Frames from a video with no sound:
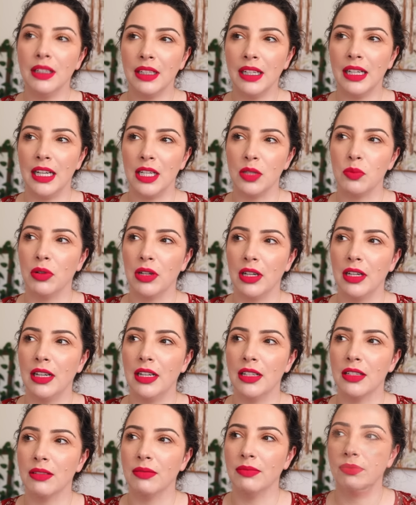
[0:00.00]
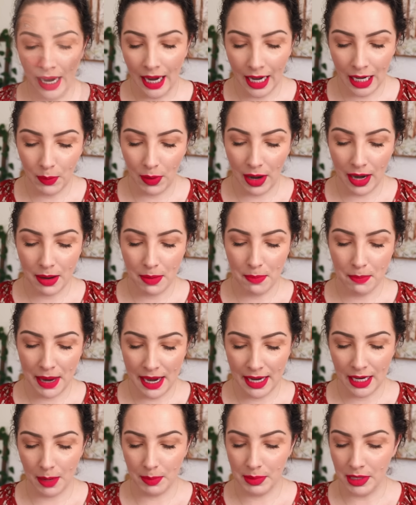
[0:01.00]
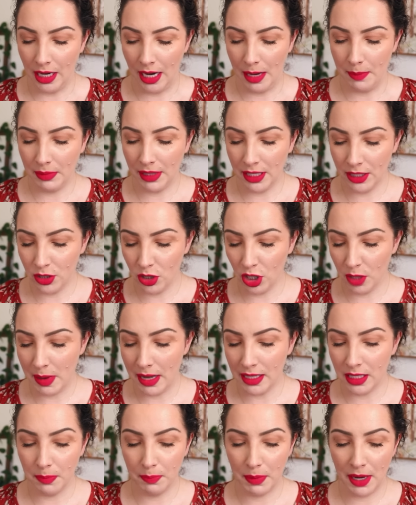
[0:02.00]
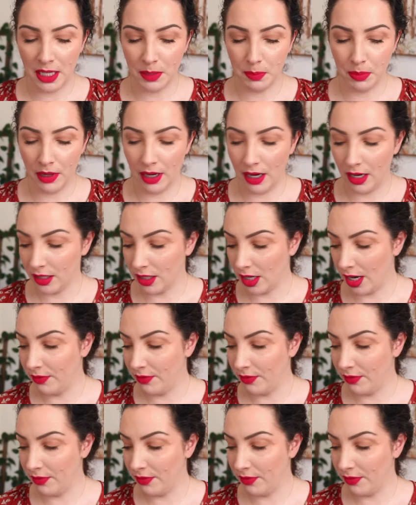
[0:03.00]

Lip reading: It is what it is. Anyway, makeup time. Let's talk about some base products.